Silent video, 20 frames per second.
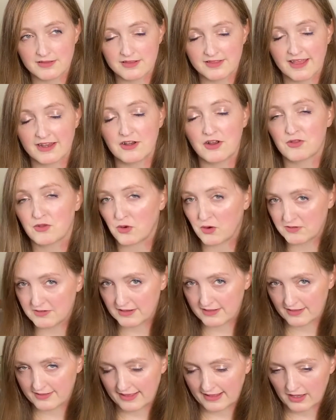they
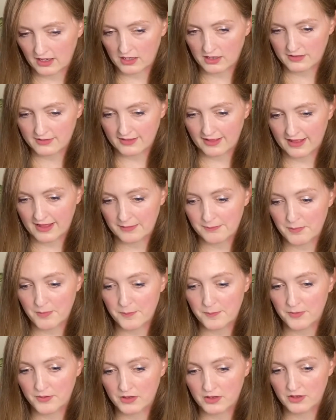notoriously take a long time.
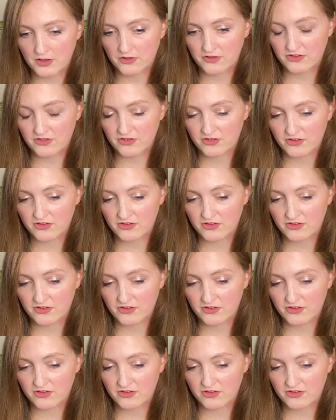But